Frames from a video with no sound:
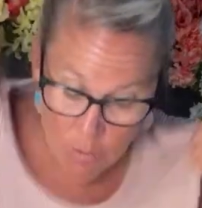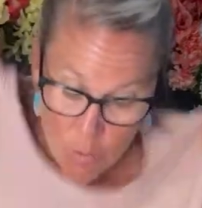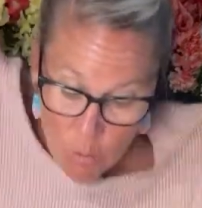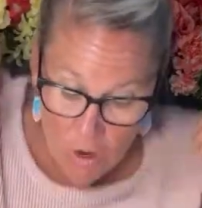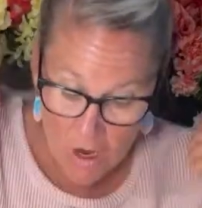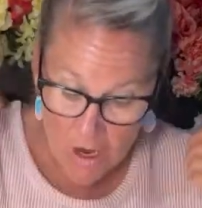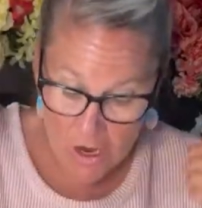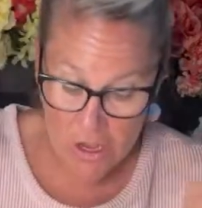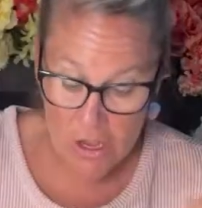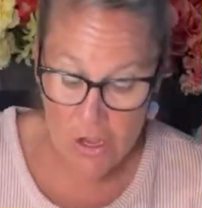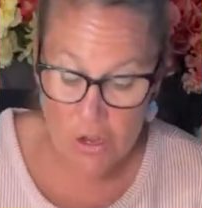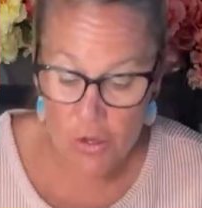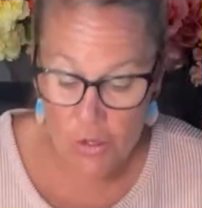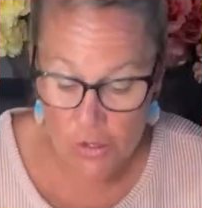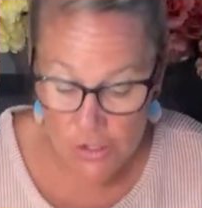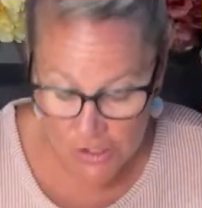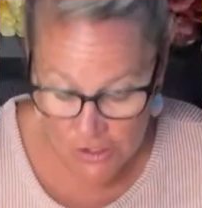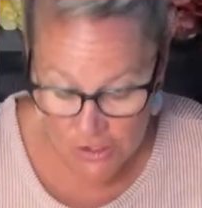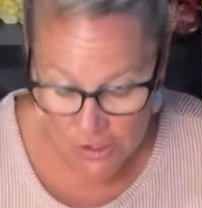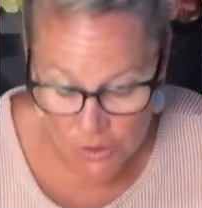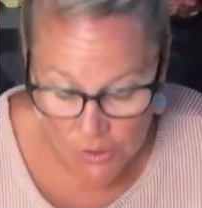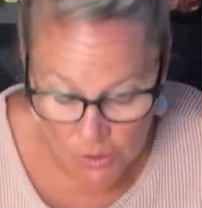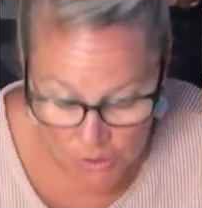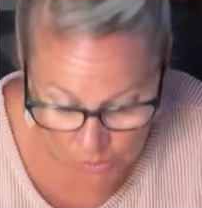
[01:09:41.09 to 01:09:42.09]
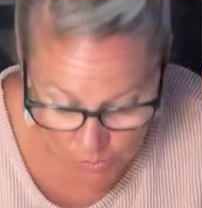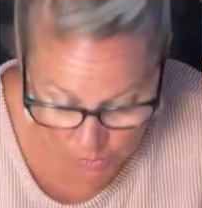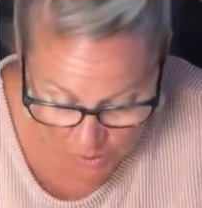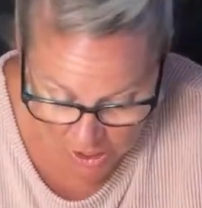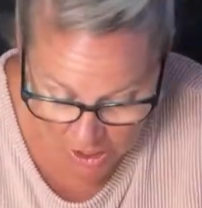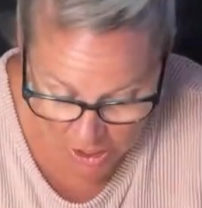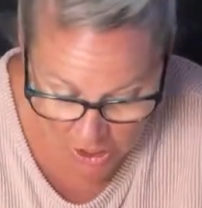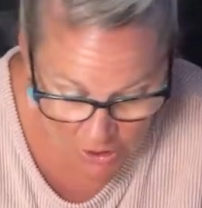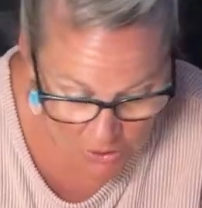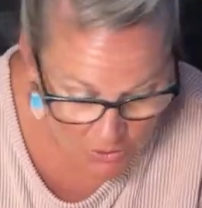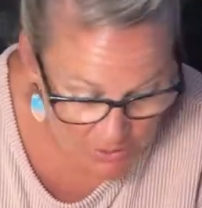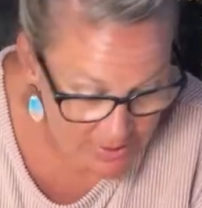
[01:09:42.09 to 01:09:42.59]
want you to do the
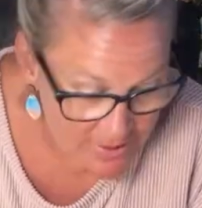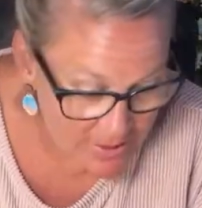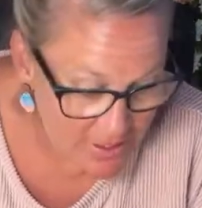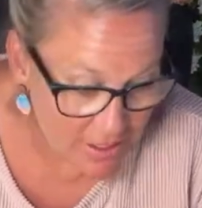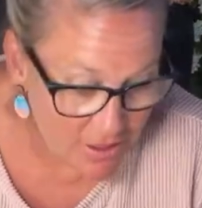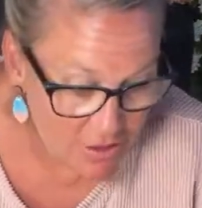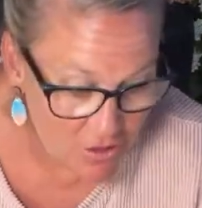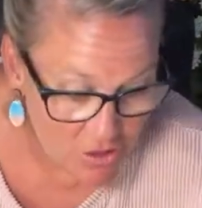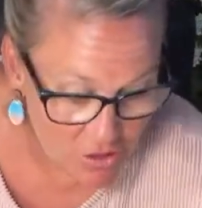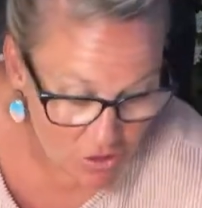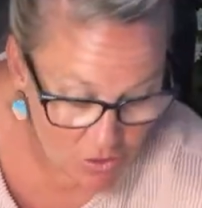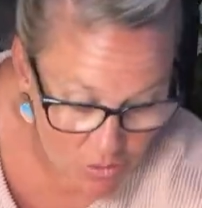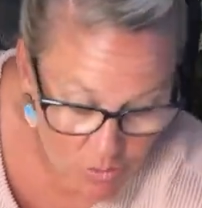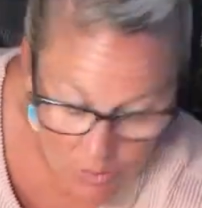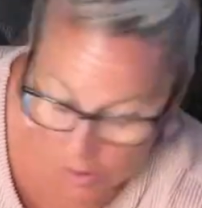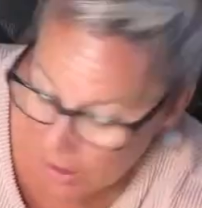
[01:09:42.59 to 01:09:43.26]
rose, and you